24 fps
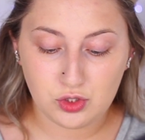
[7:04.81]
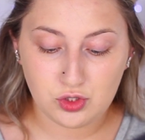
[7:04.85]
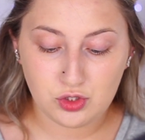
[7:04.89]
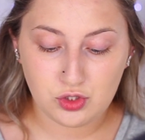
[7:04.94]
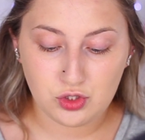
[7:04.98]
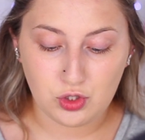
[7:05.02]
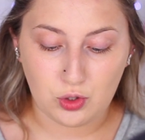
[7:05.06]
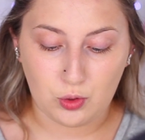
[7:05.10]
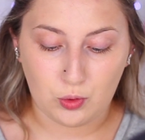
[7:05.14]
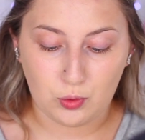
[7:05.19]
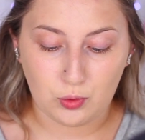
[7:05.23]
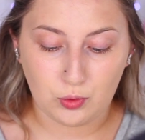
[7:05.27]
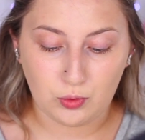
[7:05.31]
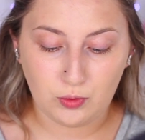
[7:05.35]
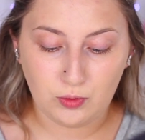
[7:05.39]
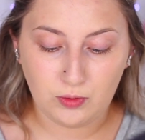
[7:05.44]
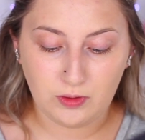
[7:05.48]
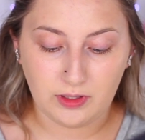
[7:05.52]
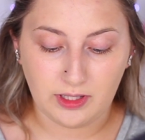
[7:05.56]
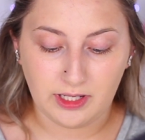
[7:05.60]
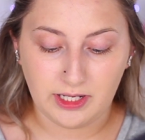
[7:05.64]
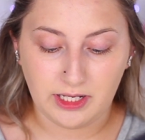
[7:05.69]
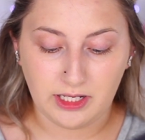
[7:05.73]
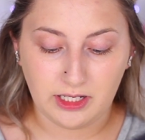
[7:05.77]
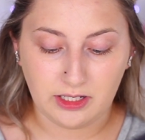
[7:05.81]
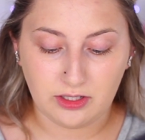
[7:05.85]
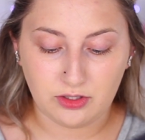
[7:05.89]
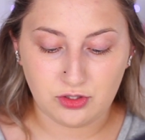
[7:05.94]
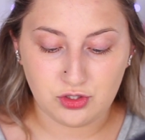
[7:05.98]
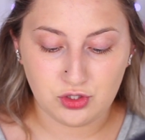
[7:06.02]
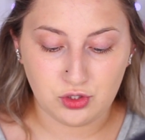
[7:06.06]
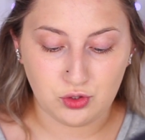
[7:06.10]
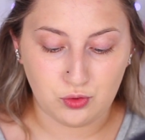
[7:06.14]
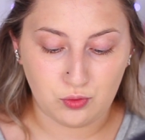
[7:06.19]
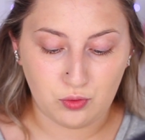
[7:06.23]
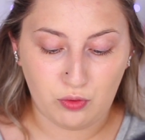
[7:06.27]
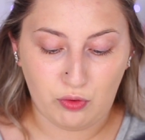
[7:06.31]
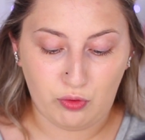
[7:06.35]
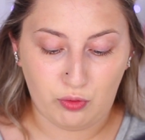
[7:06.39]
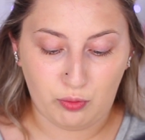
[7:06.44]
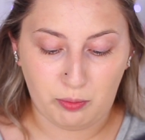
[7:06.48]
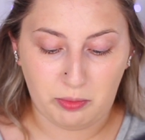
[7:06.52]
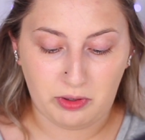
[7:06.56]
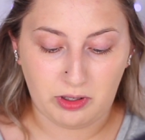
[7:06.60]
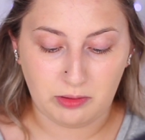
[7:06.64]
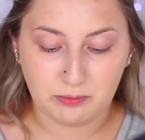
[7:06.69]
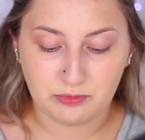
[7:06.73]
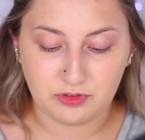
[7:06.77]
total like 2 whole
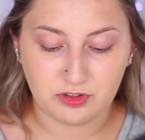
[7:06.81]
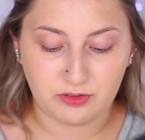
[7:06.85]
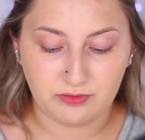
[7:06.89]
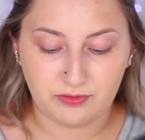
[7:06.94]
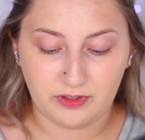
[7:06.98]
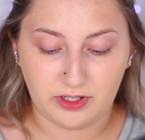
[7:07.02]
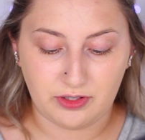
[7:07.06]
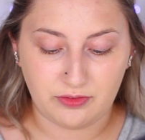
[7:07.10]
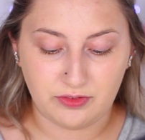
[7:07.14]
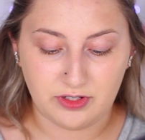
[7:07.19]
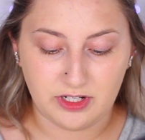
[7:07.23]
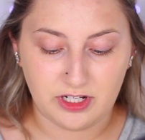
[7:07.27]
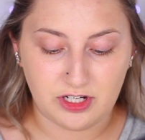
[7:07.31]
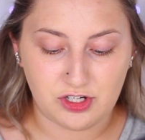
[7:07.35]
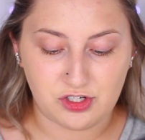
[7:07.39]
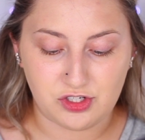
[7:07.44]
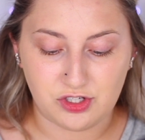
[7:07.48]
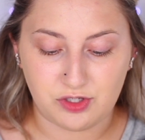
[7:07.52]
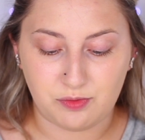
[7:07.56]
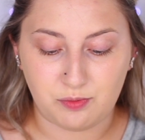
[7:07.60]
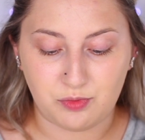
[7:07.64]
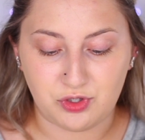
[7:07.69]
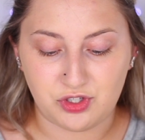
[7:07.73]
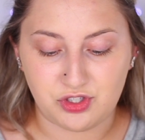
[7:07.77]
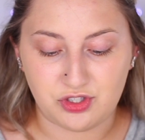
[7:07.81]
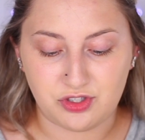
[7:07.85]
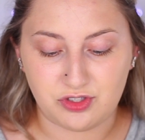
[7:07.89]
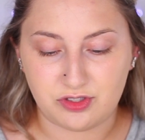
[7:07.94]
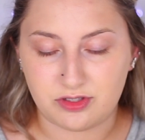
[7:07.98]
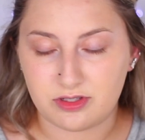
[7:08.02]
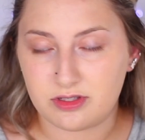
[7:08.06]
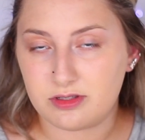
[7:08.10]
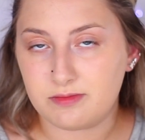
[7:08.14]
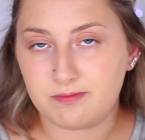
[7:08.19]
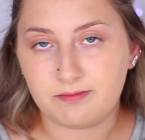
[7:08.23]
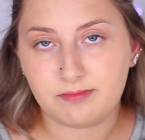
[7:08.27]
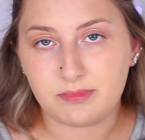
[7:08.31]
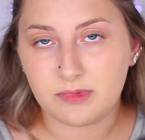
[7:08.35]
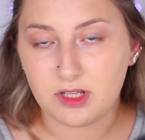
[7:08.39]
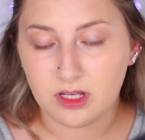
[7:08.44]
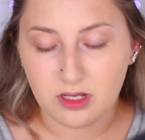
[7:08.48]
pumps of foundation, which is